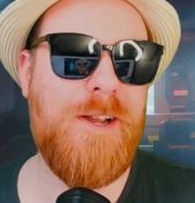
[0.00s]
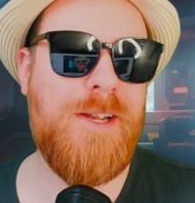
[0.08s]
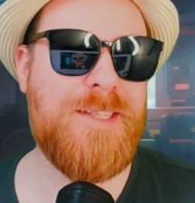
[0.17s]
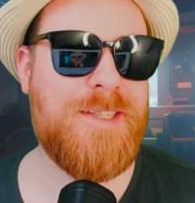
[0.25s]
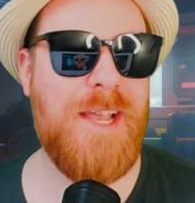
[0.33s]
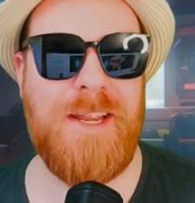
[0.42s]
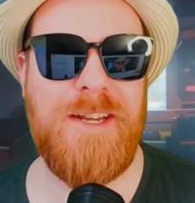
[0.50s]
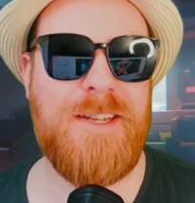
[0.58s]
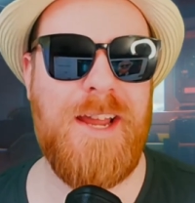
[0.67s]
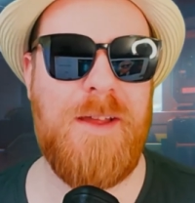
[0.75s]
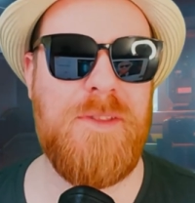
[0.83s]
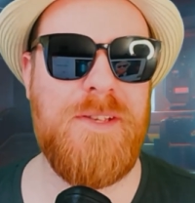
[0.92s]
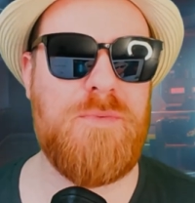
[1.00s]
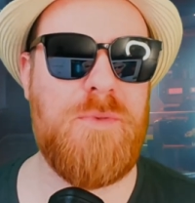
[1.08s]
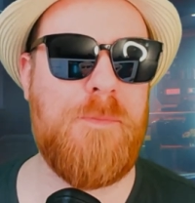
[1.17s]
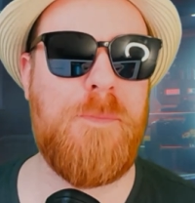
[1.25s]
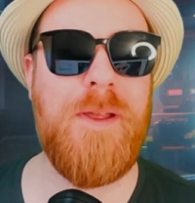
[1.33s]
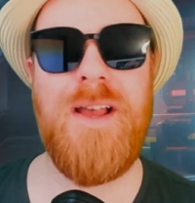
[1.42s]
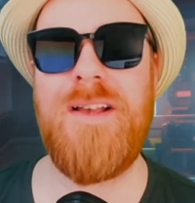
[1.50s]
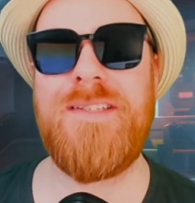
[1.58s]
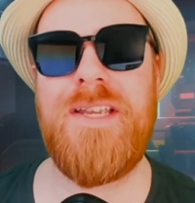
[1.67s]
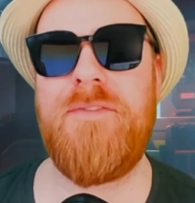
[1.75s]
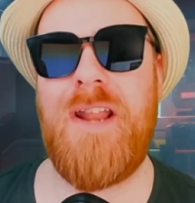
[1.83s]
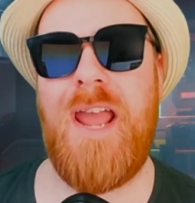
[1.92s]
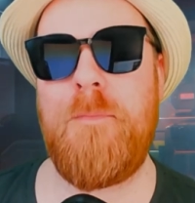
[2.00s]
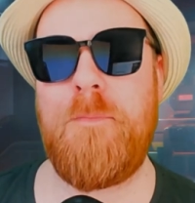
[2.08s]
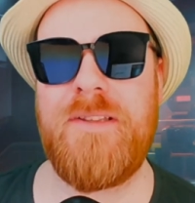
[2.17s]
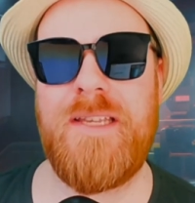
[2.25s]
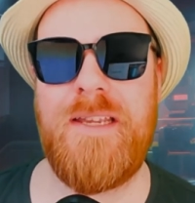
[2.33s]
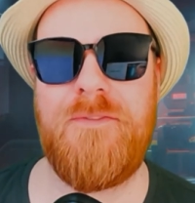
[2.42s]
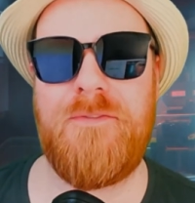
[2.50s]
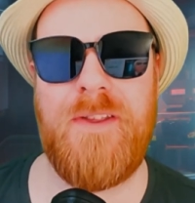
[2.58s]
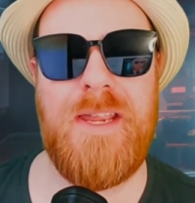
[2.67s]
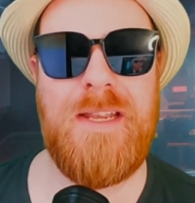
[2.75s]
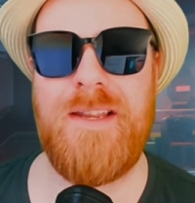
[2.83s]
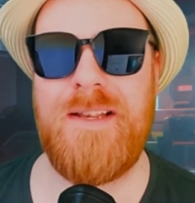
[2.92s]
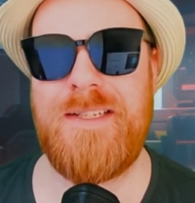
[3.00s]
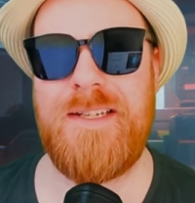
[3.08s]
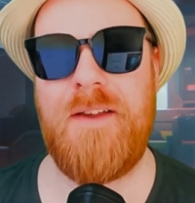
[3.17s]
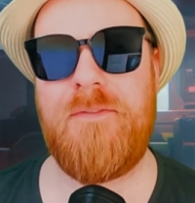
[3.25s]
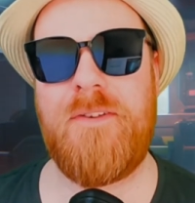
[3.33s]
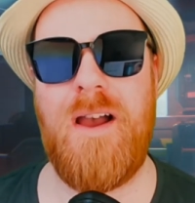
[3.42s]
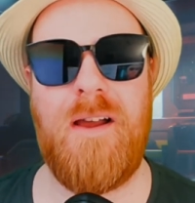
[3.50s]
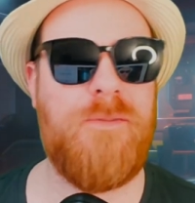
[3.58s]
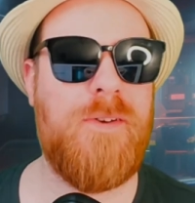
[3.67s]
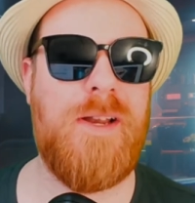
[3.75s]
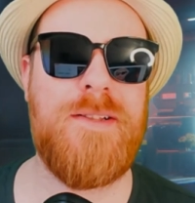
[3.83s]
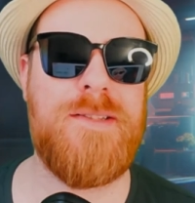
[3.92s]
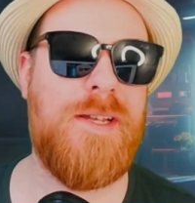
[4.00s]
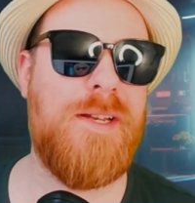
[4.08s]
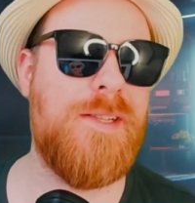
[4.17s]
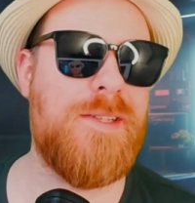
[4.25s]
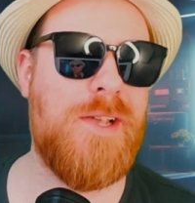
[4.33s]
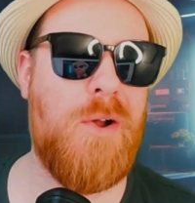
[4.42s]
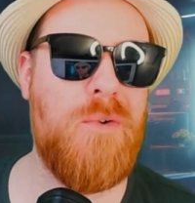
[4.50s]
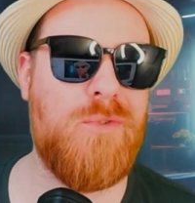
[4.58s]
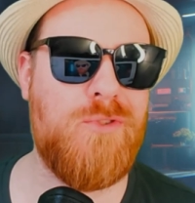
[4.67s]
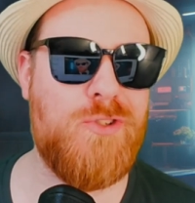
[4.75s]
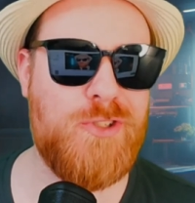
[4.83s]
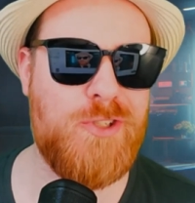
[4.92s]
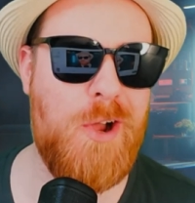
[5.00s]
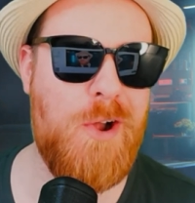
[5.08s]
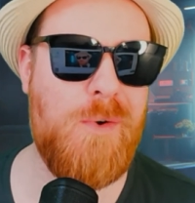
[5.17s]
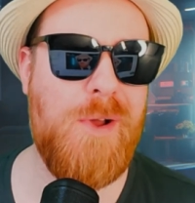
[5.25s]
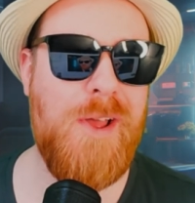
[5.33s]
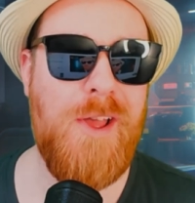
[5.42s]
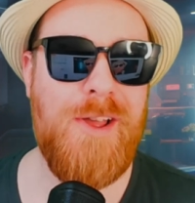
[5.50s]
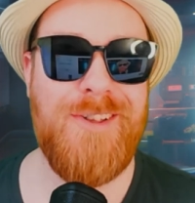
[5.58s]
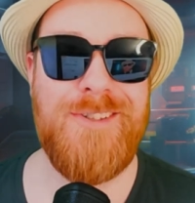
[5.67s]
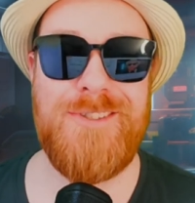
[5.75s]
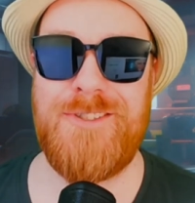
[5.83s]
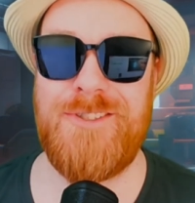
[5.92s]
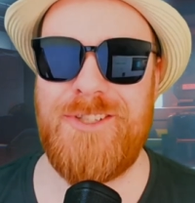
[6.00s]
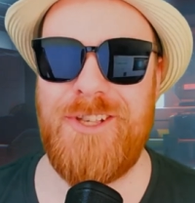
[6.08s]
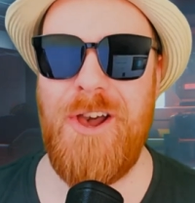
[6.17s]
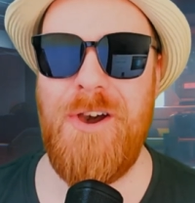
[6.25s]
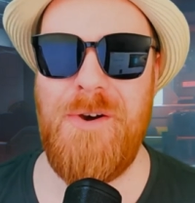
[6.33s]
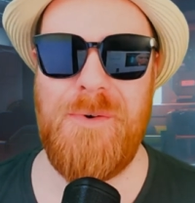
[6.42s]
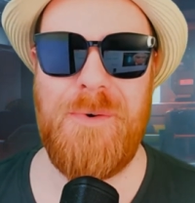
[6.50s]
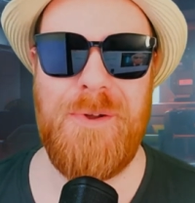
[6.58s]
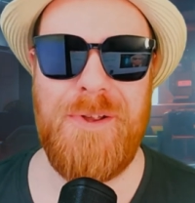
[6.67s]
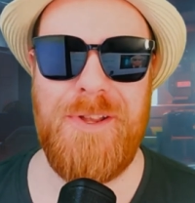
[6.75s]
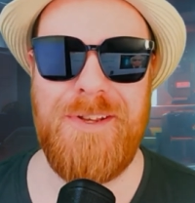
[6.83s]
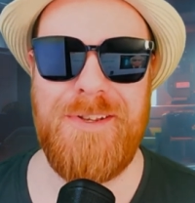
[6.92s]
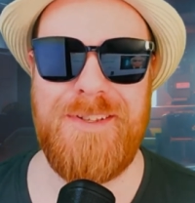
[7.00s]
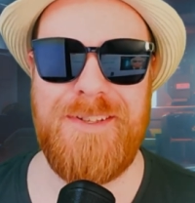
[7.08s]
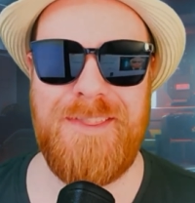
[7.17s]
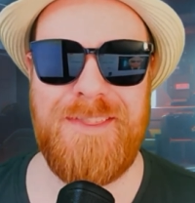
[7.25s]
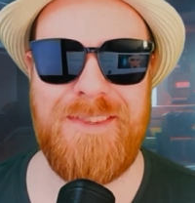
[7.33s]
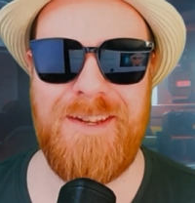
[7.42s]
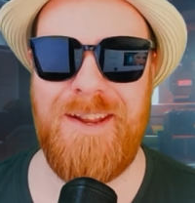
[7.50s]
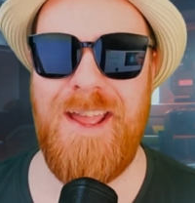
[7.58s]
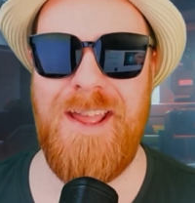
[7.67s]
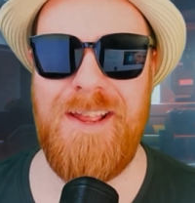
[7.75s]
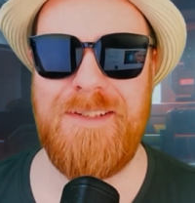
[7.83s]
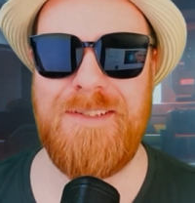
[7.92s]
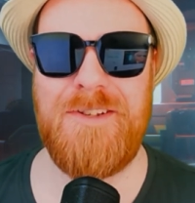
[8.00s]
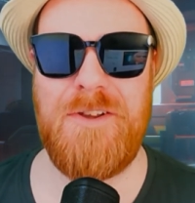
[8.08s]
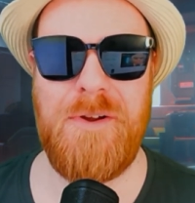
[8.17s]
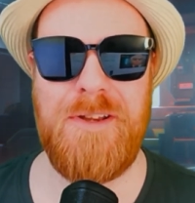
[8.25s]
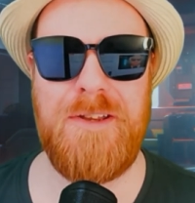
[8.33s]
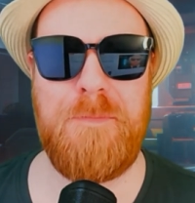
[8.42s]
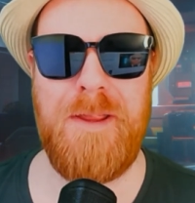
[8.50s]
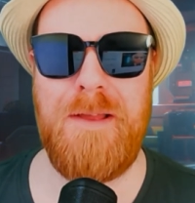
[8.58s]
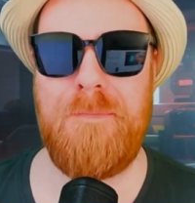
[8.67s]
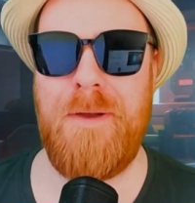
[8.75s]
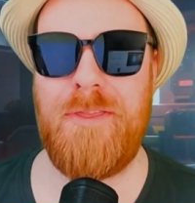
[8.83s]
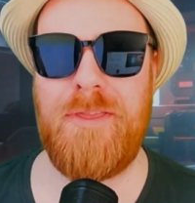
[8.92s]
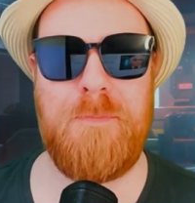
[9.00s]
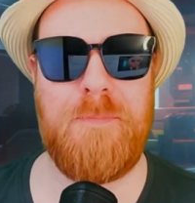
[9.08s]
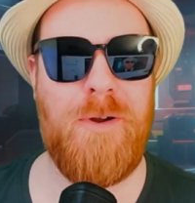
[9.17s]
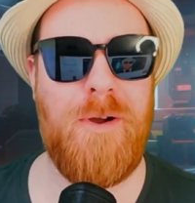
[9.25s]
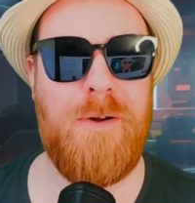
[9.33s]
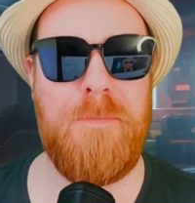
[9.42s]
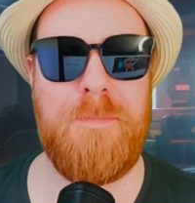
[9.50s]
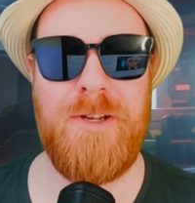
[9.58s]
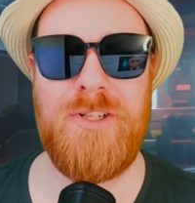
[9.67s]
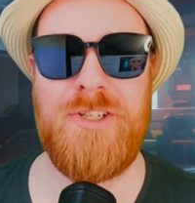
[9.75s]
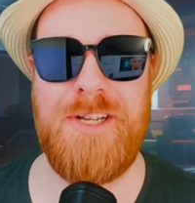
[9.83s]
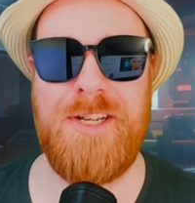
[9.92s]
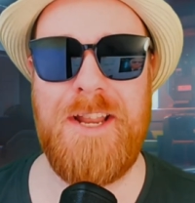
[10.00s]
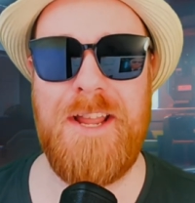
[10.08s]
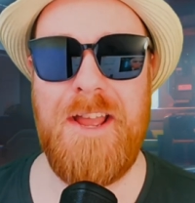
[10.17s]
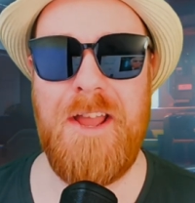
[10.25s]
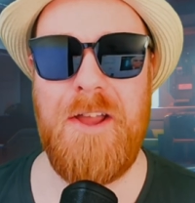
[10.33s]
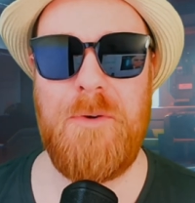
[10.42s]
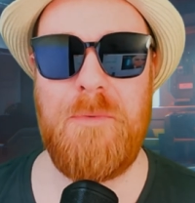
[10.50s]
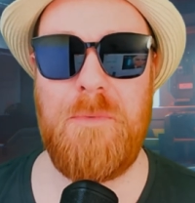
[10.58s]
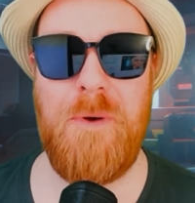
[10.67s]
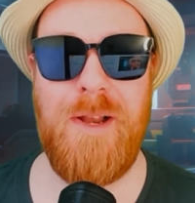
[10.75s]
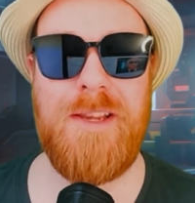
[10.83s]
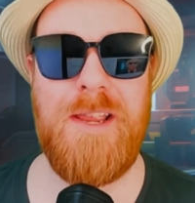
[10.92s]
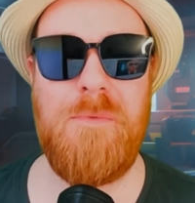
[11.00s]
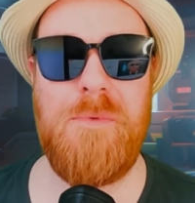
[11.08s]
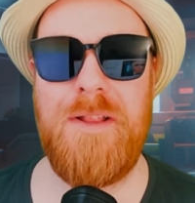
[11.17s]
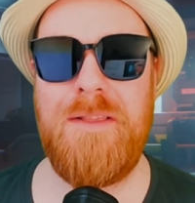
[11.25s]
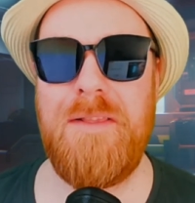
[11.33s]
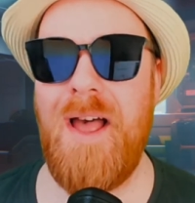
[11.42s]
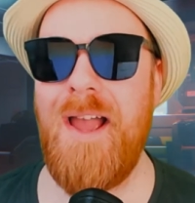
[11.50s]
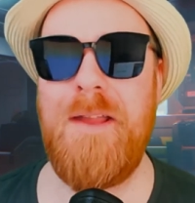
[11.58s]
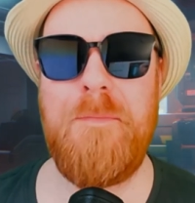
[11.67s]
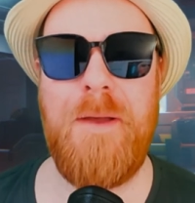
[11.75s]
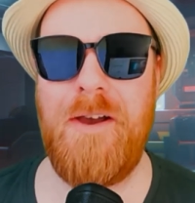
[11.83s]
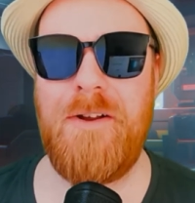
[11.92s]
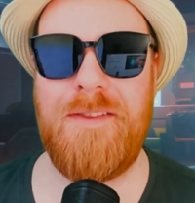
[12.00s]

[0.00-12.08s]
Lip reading: a second time this week because even Apple TV doesn't have confidence in its own show. So, today is going to be about the Prohibition. What can we lie about